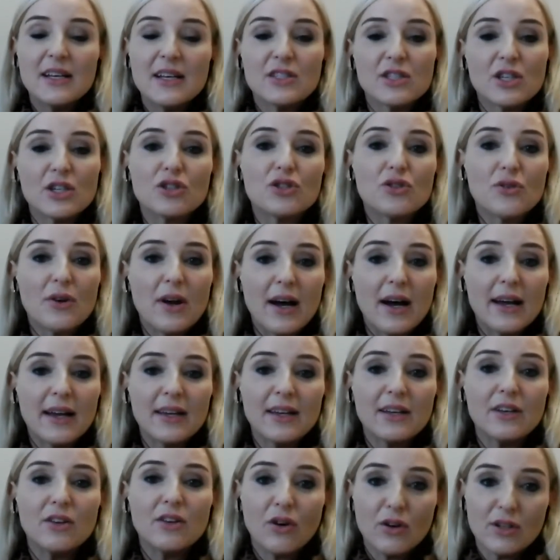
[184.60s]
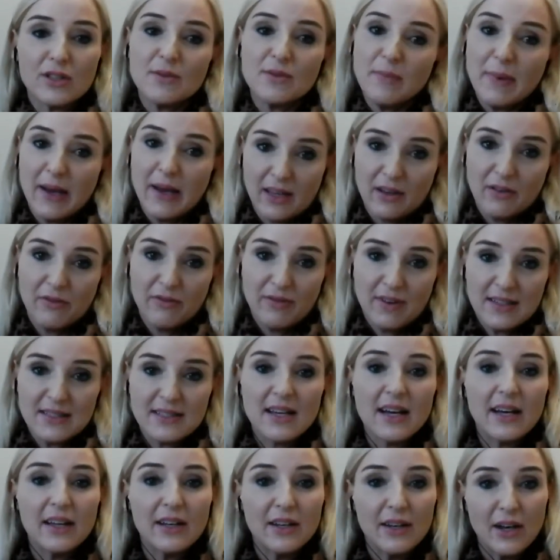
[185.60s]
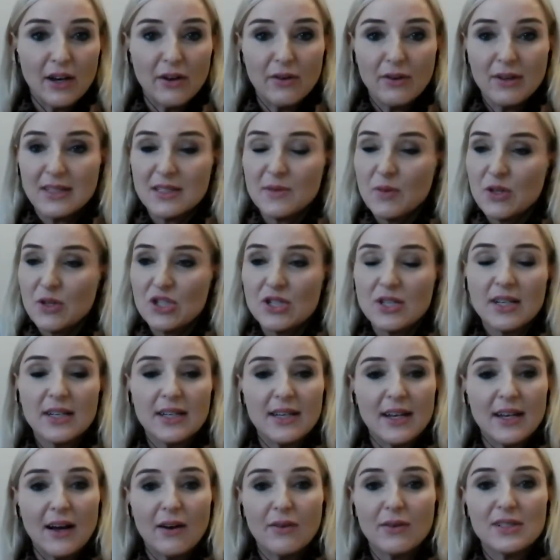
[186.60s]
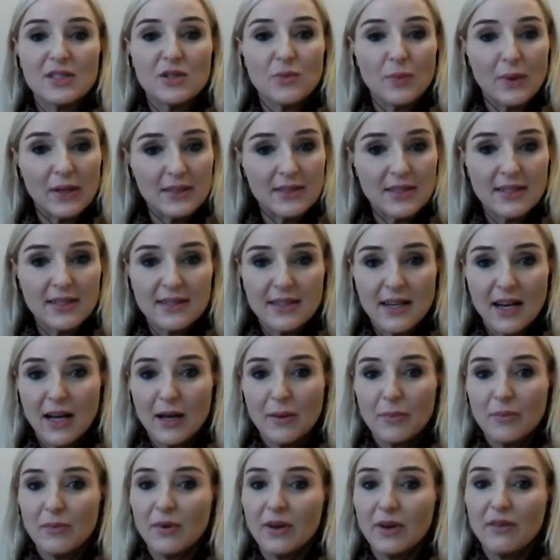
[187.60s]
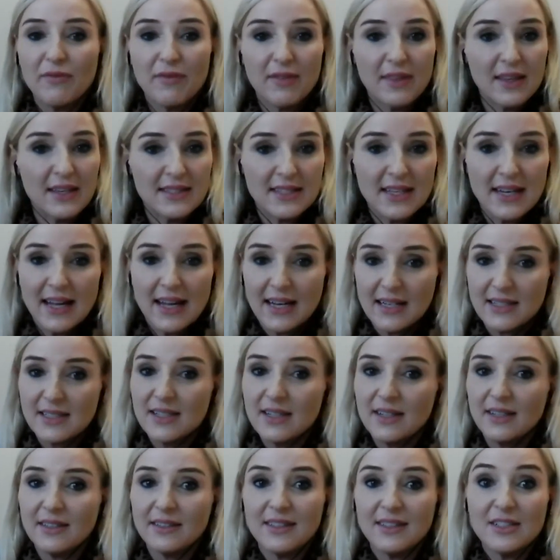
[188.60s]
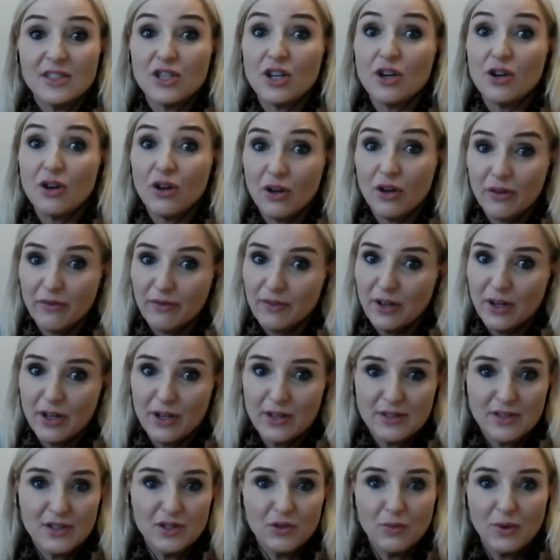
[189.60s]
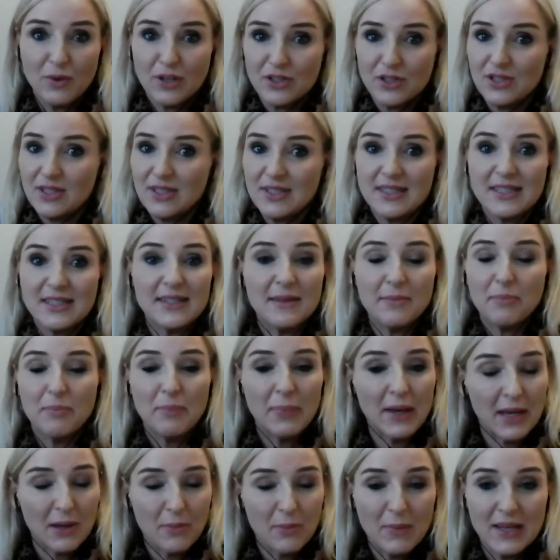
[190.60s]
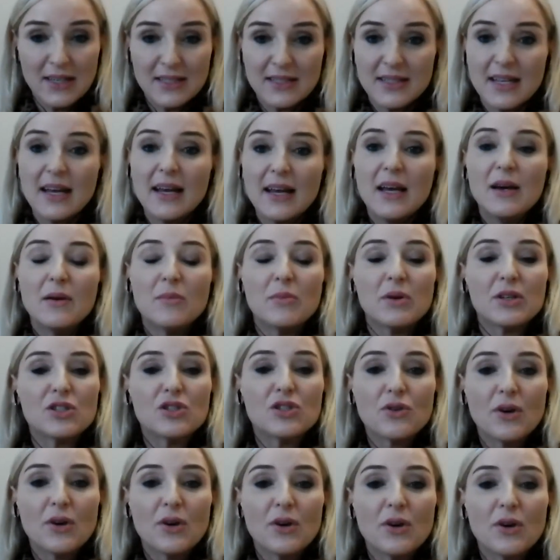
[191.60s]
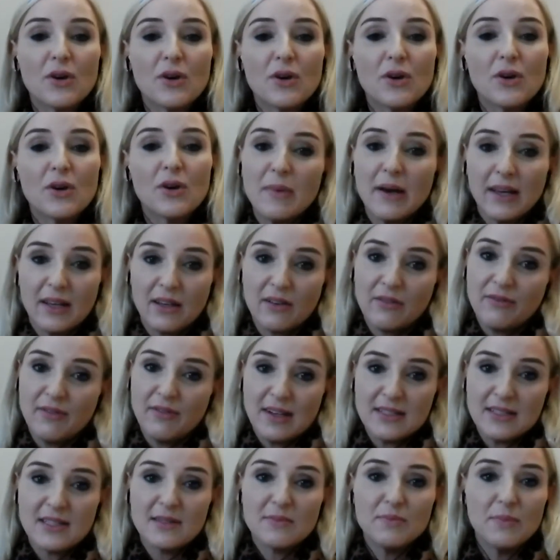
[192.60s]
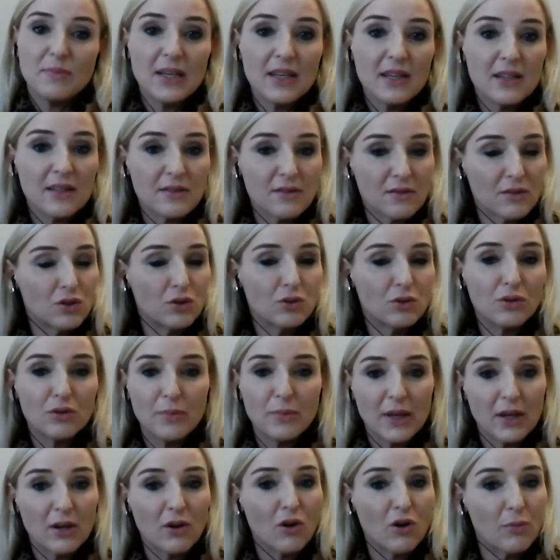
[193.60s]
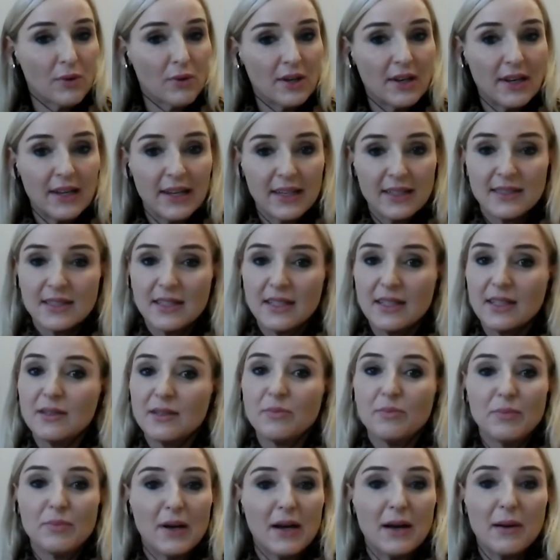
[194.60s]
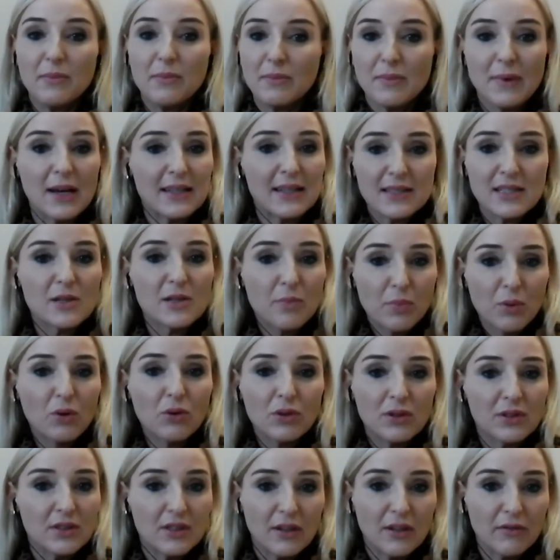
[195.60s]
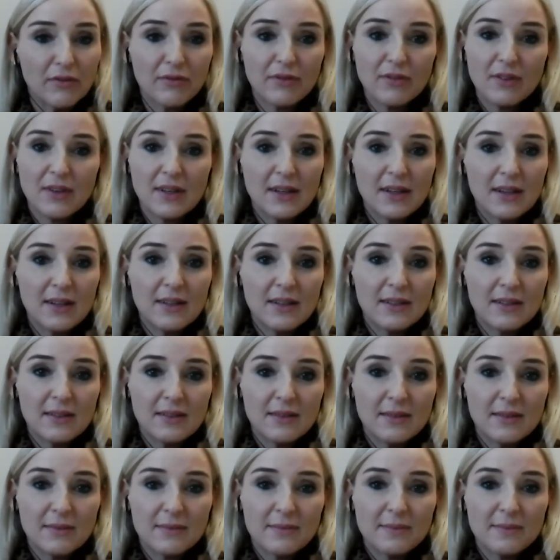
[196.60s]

So try not to make a fuss. I know, especially now it's winter time. If there's an accident, it's a lot of clothes to wash. It's a big mess. But try not to make a fuss. Be cool, be calm, collected, and supportive. Mm.